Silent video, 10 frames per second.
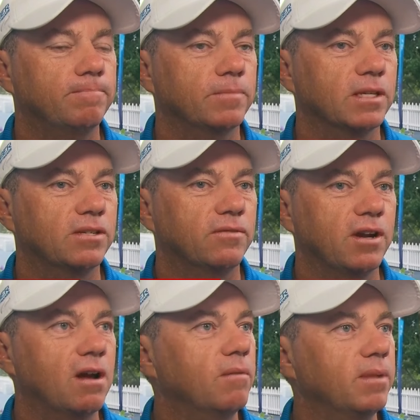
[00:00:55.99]
It's a
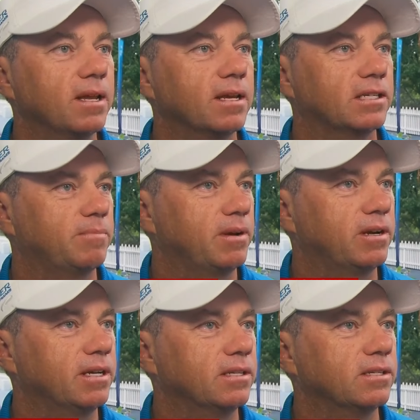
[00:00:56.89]
very humbling
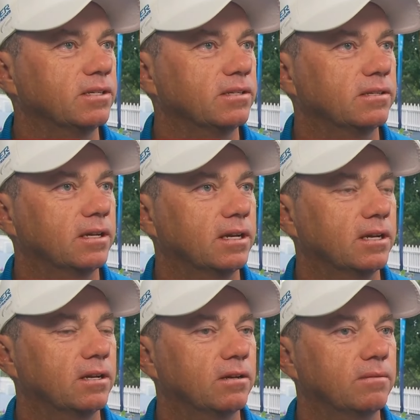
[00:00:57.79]
experience.
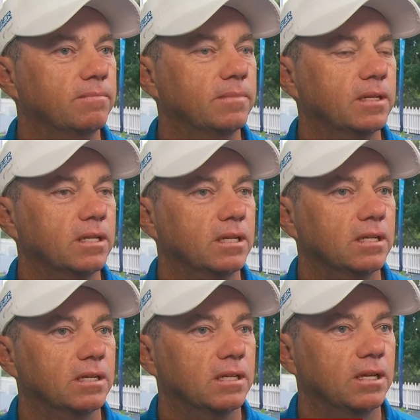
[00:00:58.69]
Um,
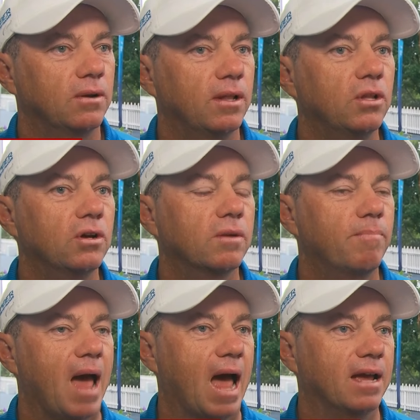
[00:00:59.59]
you know, I look
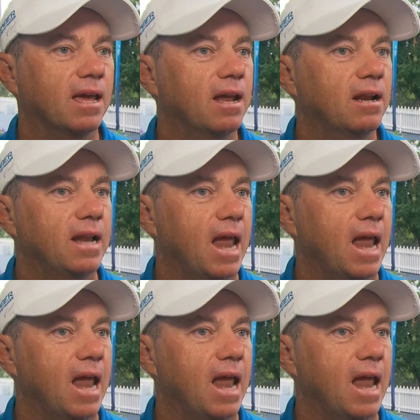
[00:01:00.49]
back at it